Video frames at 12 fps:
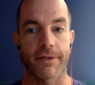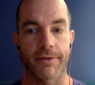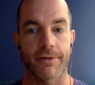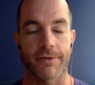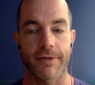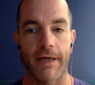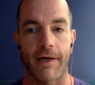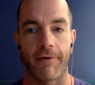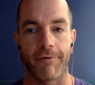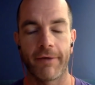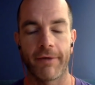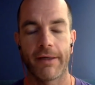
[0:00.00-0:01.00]

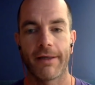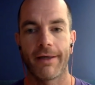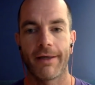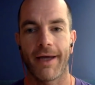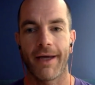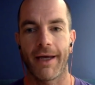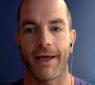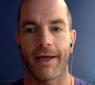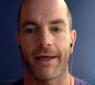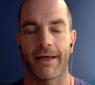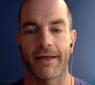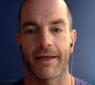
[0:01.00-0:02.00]
yourself.
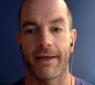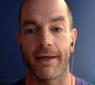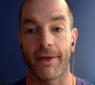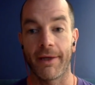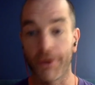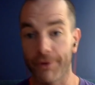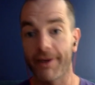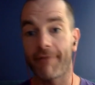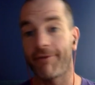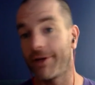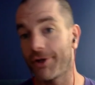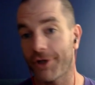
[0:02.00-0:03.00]
And your
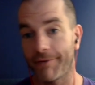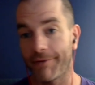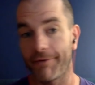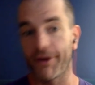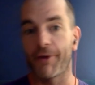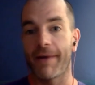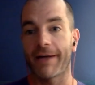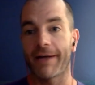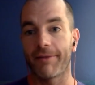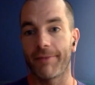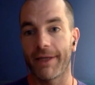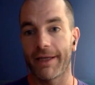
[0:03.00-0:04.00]
definition, if we go back to the
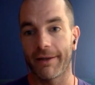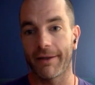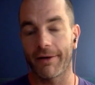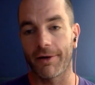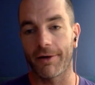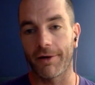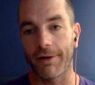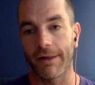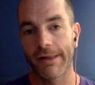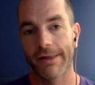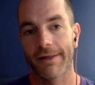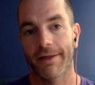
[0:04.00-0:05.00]
beginning of the call,
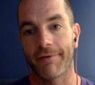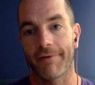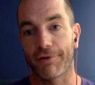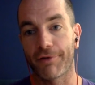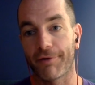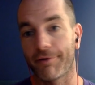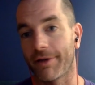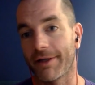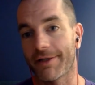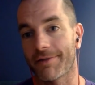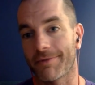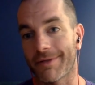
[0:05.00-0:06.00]
of
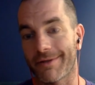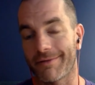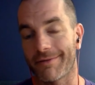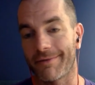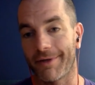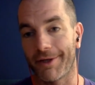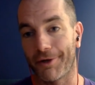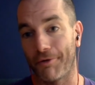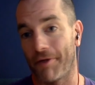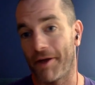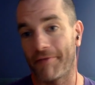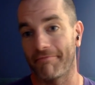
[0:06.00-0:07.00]
serverless was, you know,
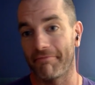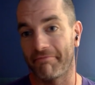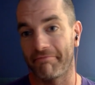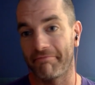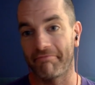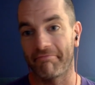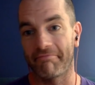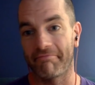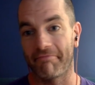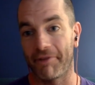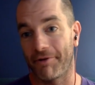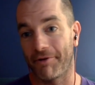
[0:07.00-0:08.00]
that
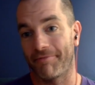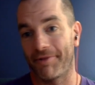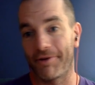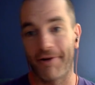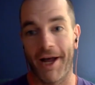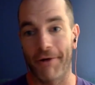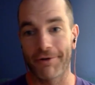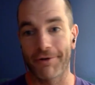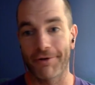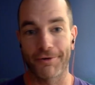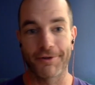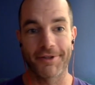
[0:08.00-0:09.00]
you're
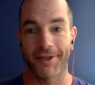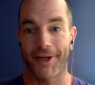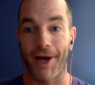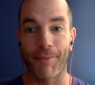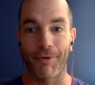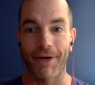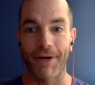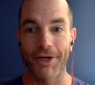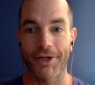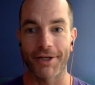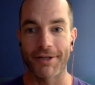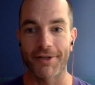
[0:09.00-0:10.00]
outsourcing the
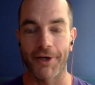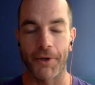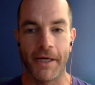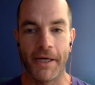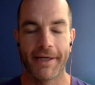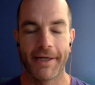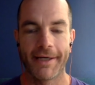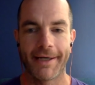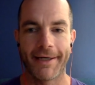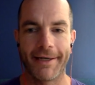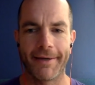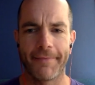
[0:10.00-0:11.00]
operation. So
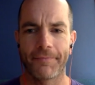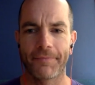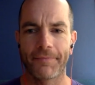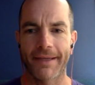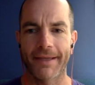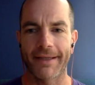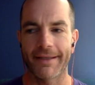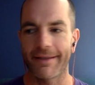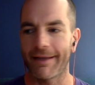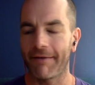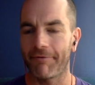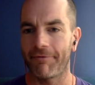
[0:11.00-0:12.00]

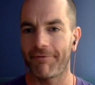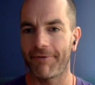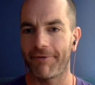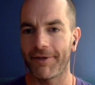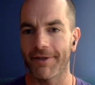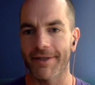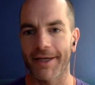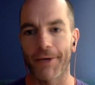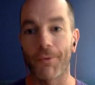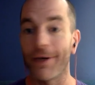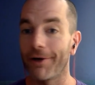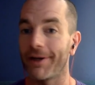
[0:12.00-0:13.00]
that feels like a
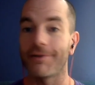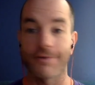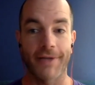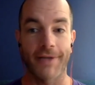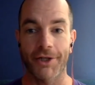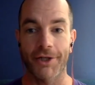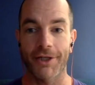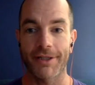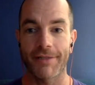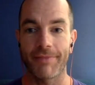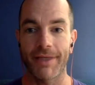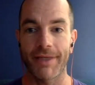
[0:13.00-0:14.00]
weird intersection to
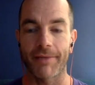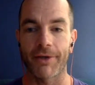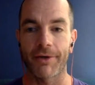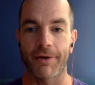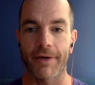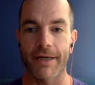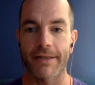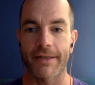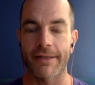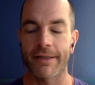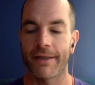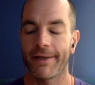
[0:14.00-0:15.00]
me, and I'm
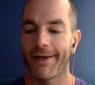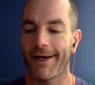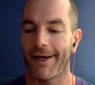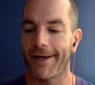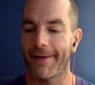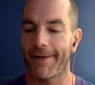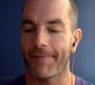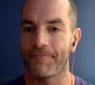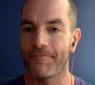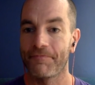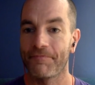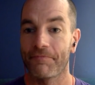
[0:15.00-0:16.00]
curious, you
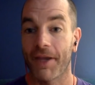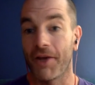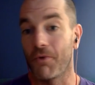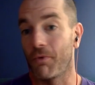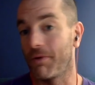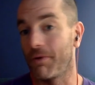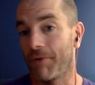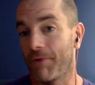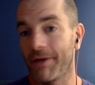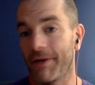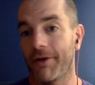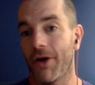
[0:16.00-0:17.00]
know,
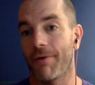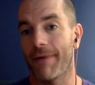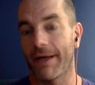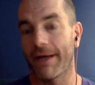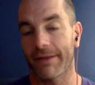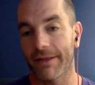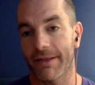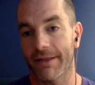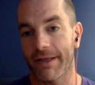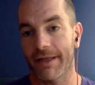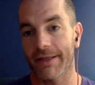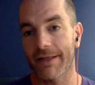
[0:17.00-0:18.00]
what you know about these
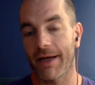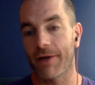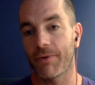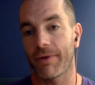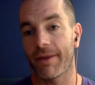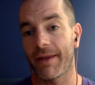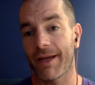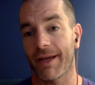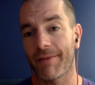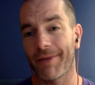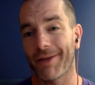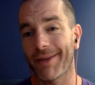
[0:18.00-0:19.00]
things and how you would think
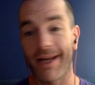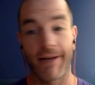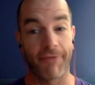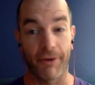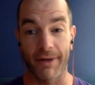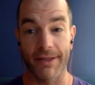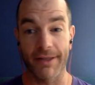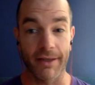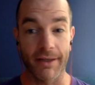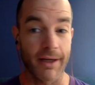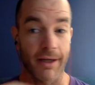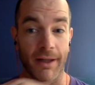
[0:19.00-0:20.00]
about that, if there is
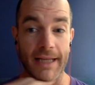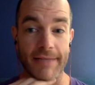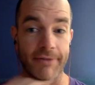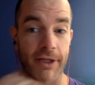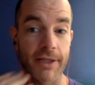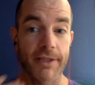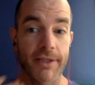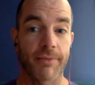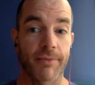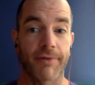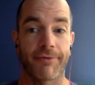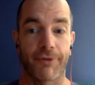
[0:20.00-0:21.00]
a class of
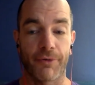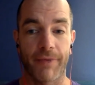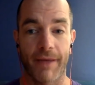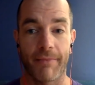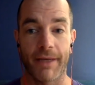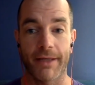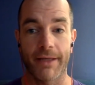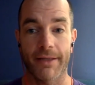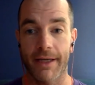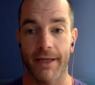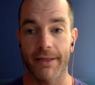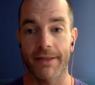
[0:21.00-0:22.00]
customer for whom that makes
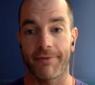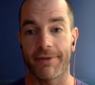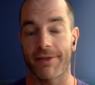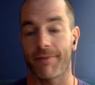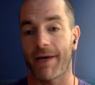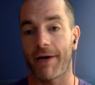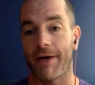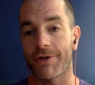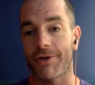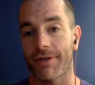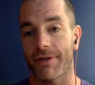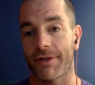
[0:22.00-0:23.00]
sense, if it's about
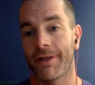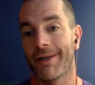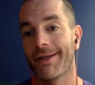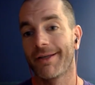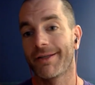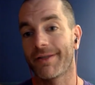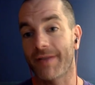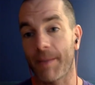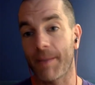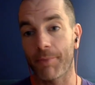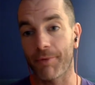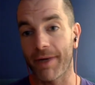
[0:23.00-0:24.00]
just
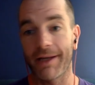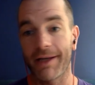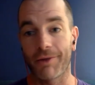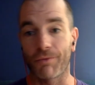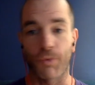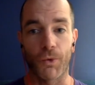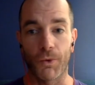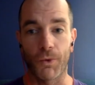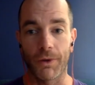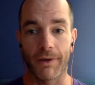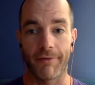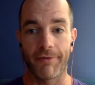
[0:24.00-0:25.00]
separating the
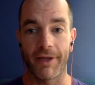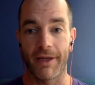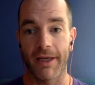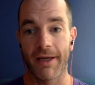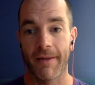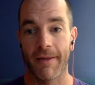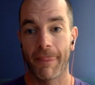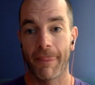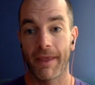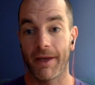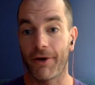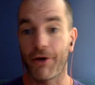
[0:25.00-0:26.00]
role of the,
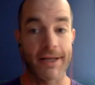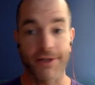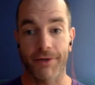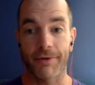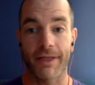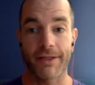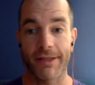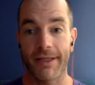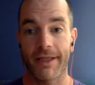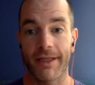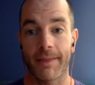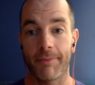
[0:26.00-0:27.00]
you know, your SRE
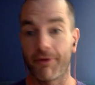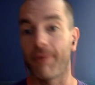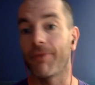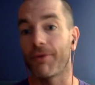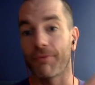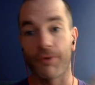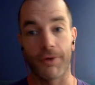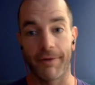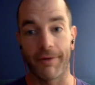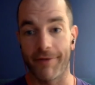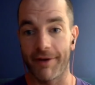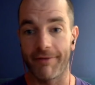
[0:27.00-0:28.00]
team from the role
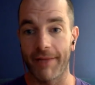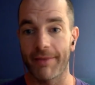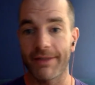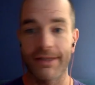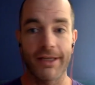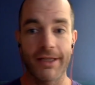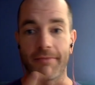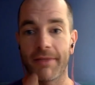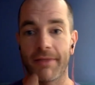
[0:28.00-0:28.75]
of the development team.